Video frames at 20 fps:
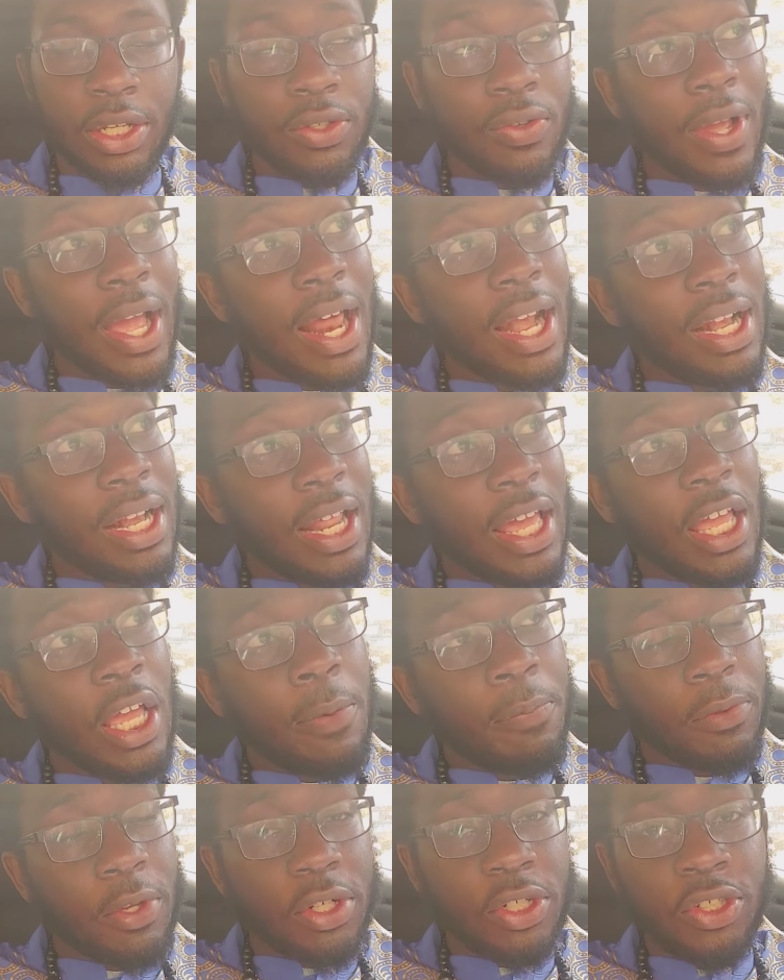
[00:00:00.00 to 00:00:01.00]
You got to lay
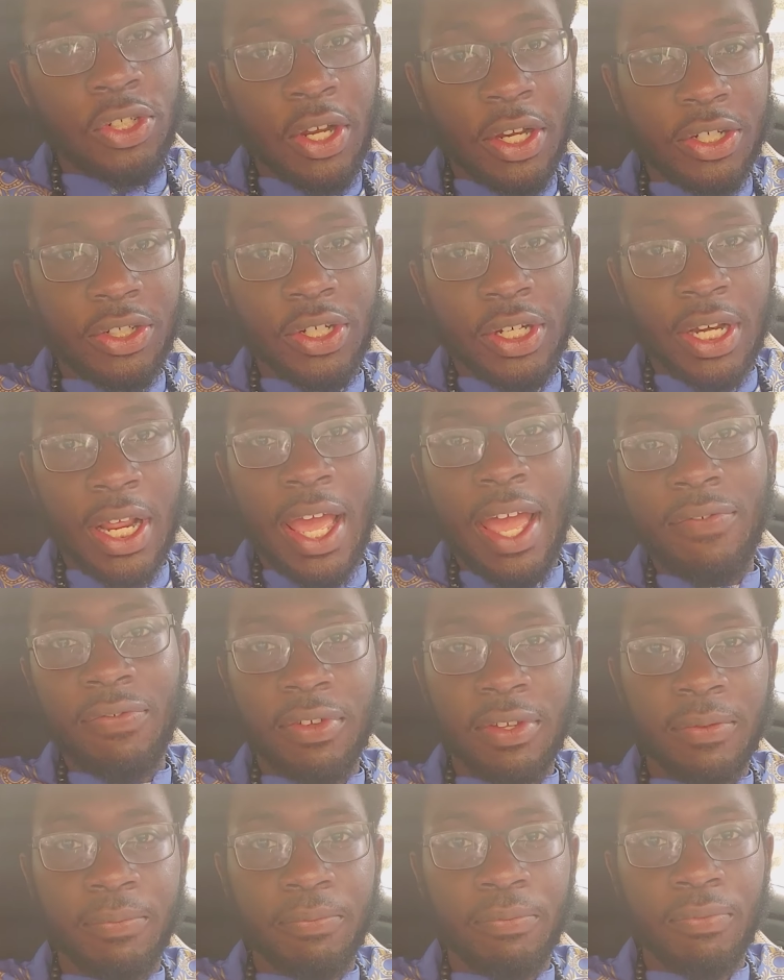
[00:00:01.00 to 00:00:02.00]
up your treasure in
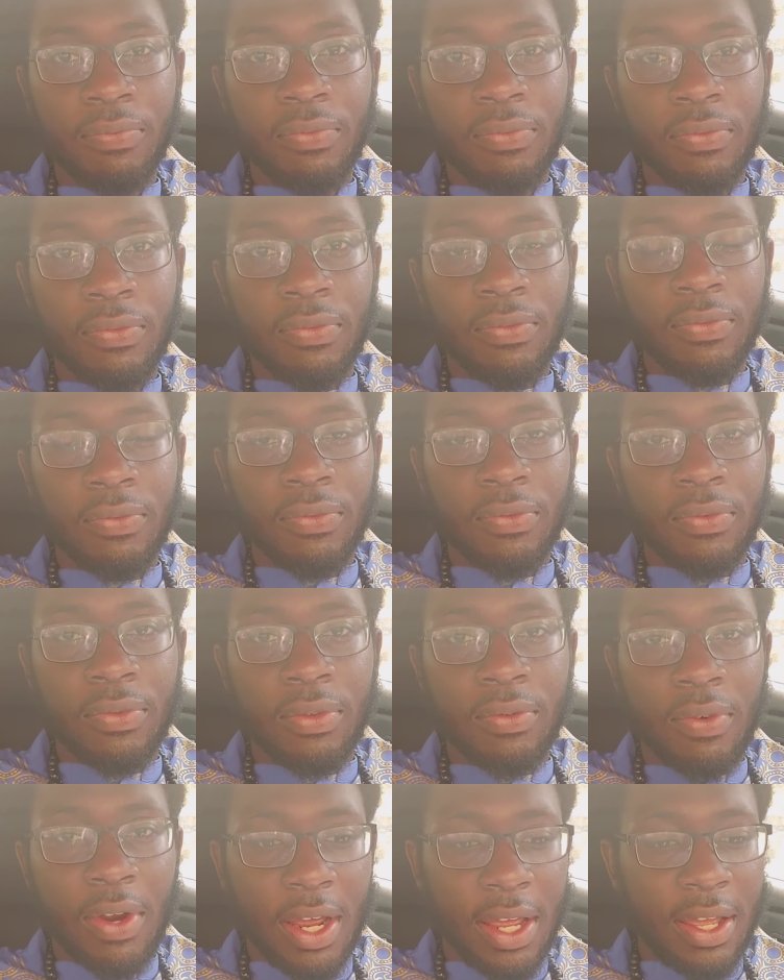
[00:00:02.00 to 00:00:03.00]

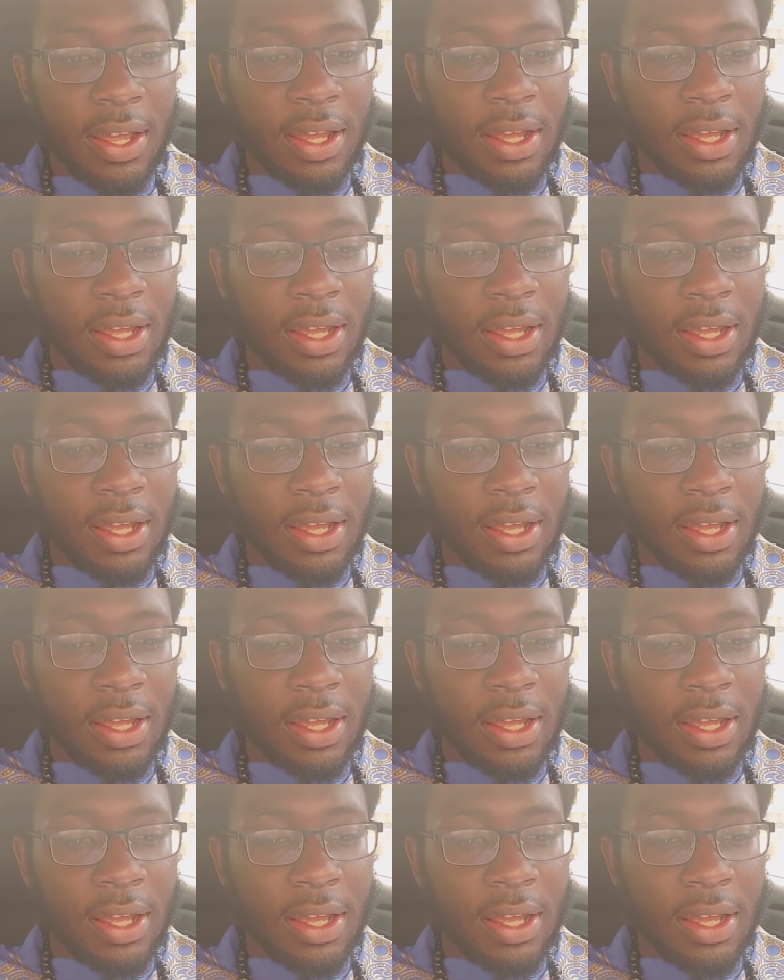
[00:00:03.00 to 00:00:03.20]
heaven, right?